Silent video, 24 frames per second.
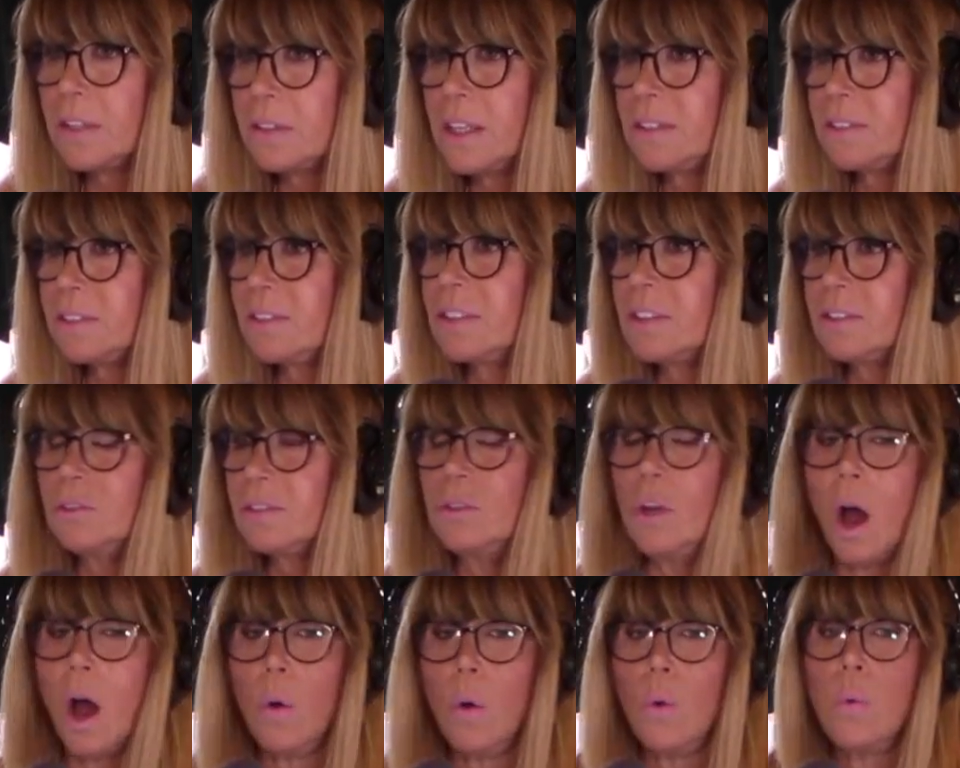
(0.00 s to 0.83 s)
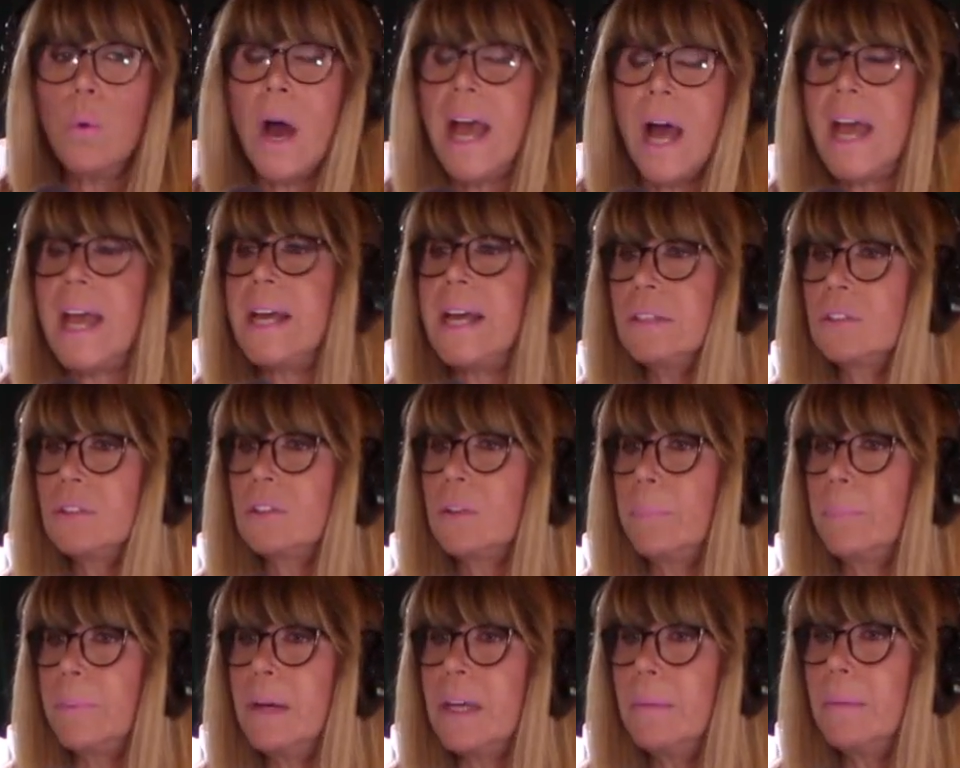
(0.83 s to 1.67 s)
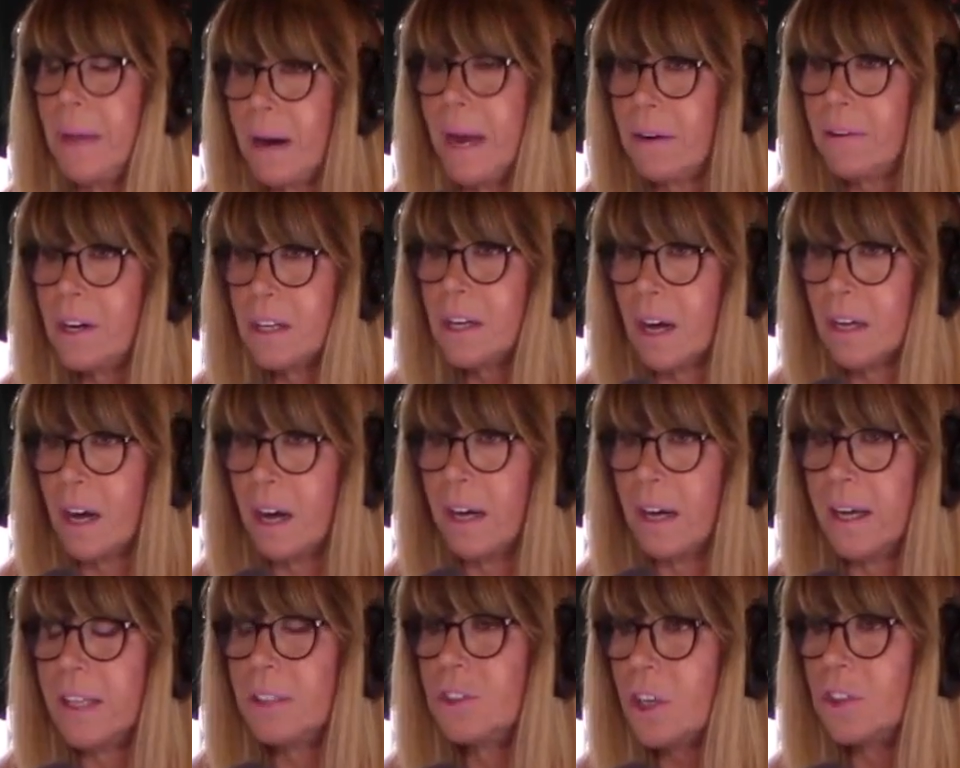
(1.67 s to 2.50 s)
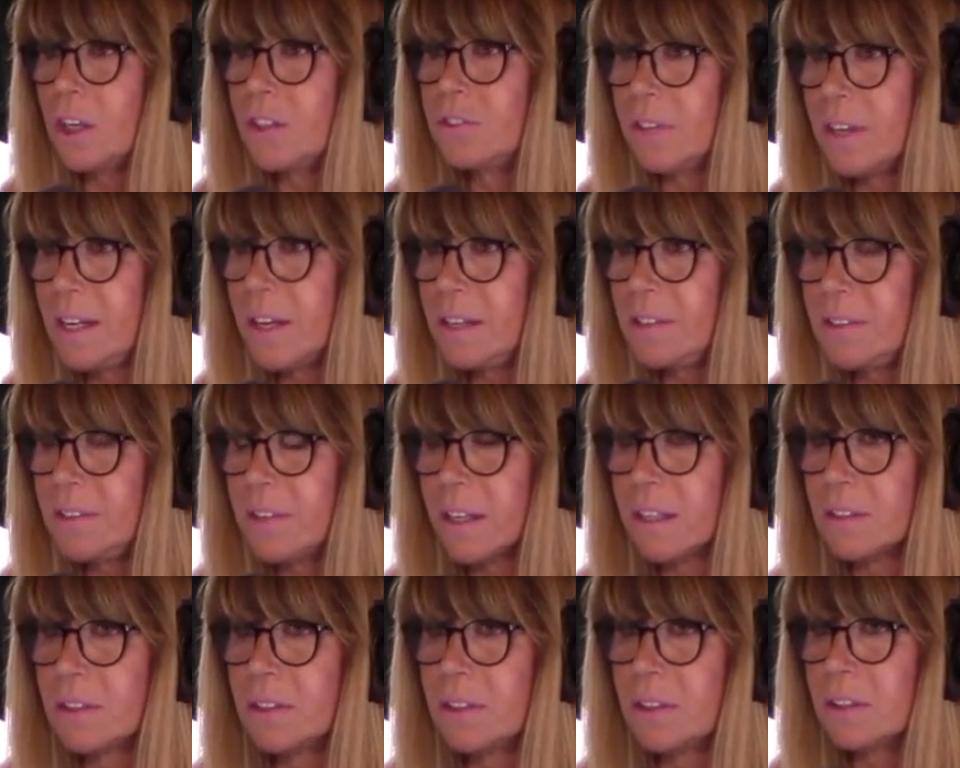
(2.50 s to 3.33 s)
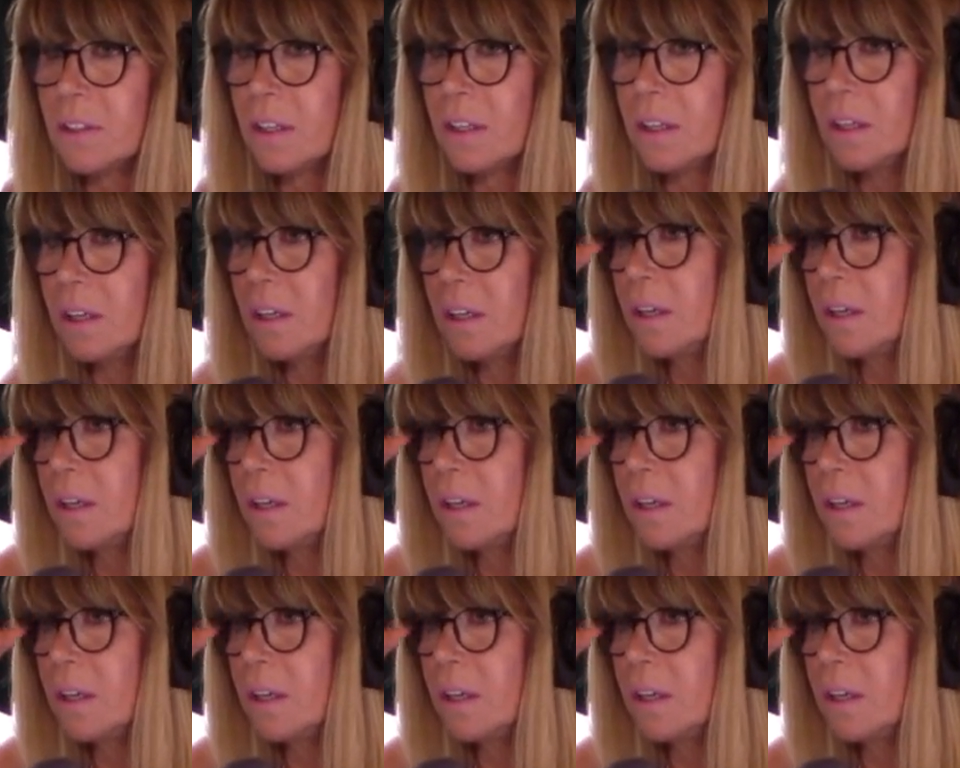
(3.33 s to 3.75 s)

This is no way to be America. It just isn't.